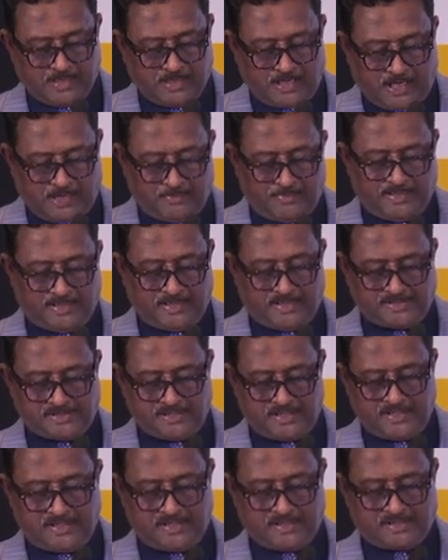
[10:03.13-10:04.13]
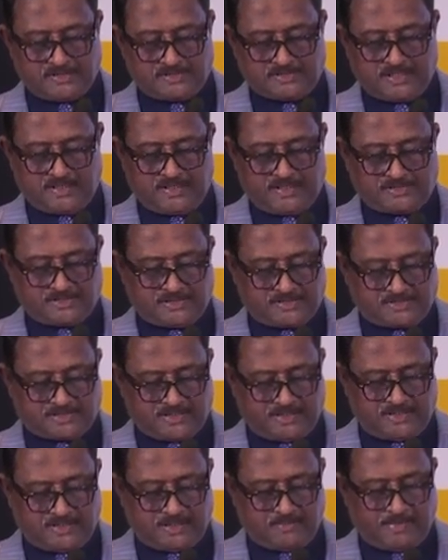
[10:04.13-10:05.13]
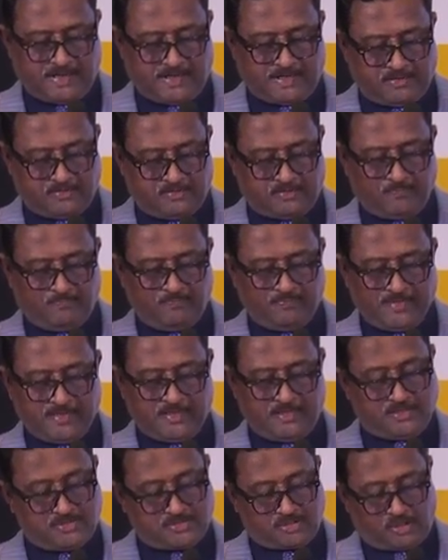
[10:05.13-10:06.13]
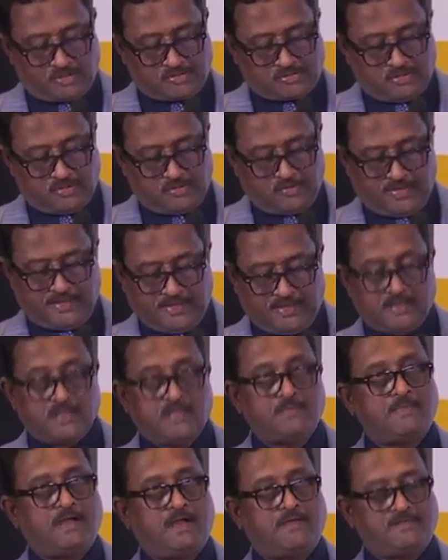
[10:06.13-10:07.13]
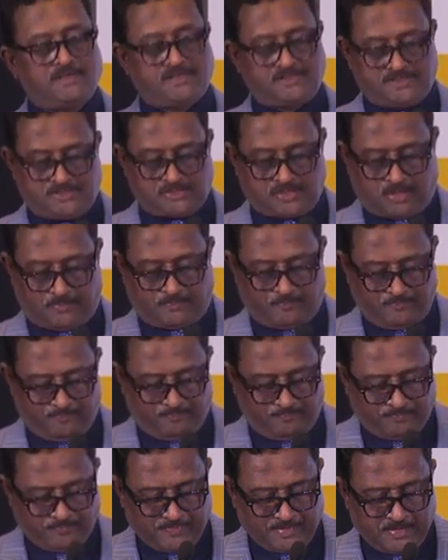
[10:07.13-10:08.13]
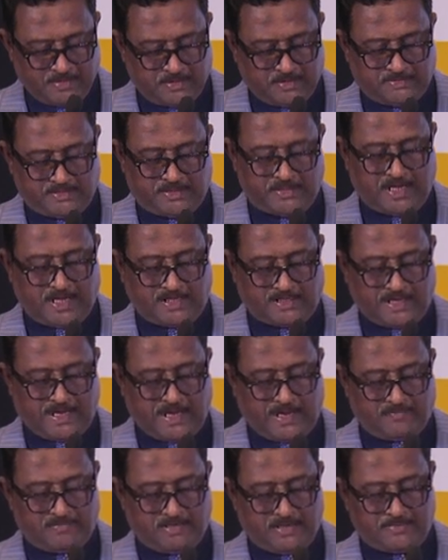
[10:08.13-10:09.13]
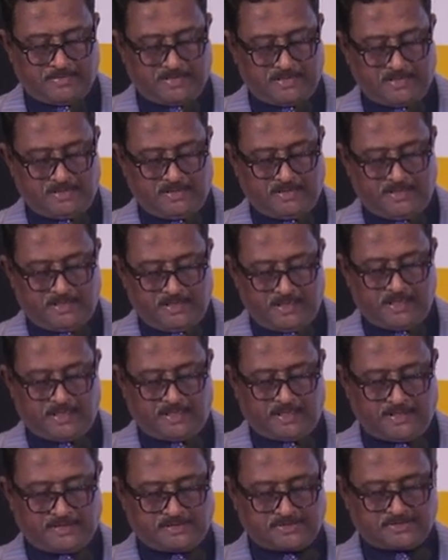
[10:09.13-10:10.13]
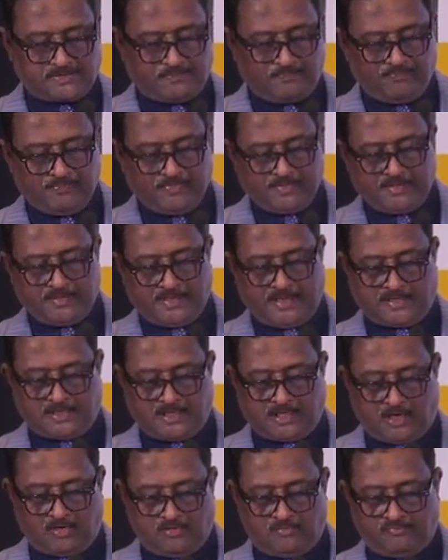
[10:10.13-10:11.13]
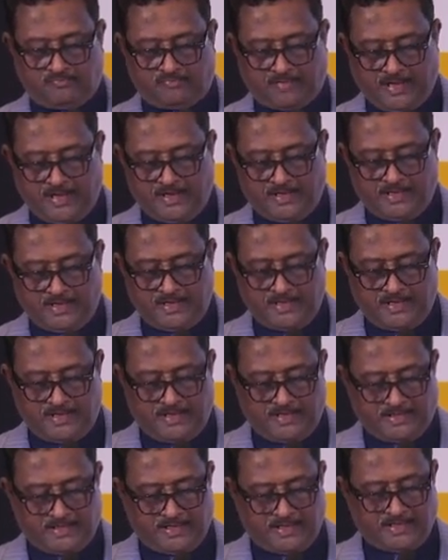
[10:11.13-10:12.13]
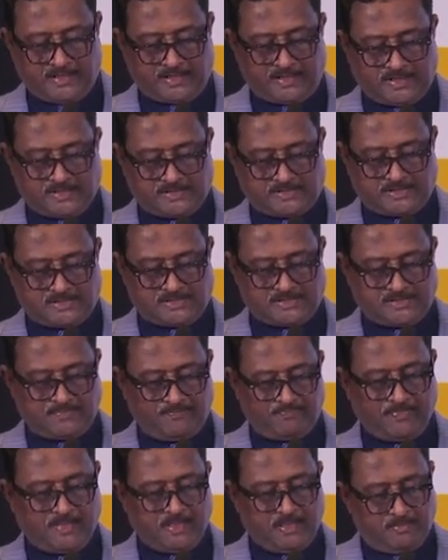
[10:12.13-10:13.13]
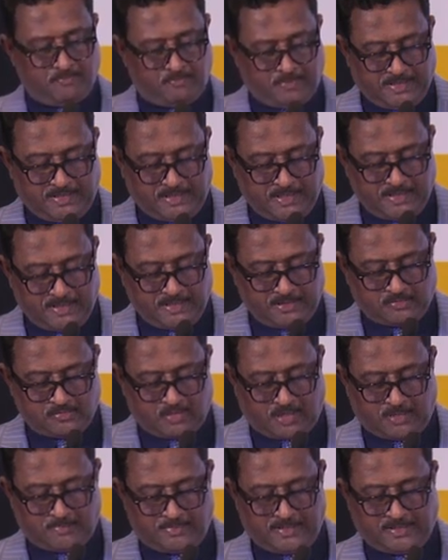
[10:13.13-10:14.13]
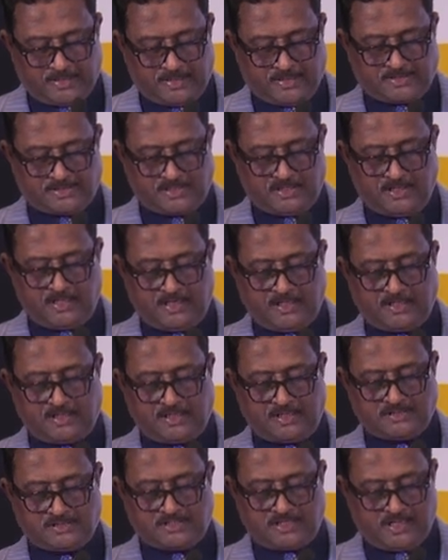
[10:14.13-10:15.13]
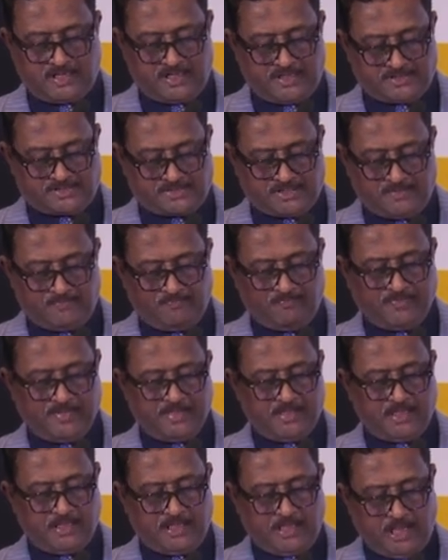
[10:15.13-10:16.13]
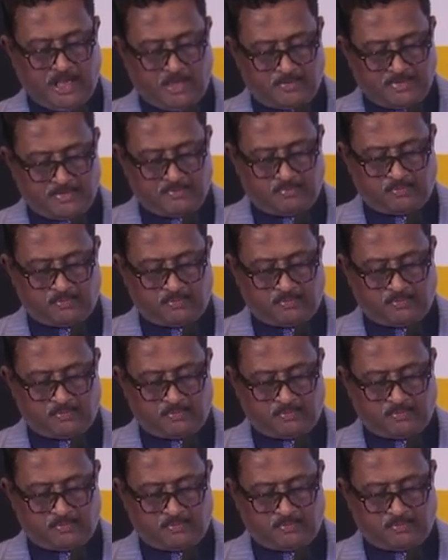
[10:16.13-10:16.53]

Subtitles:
Arbitration and Conciliation Center, Bangalore, is also doing a marvelous job. The data available indicates that around 588 cases pertaining to arbitration and conciliation have been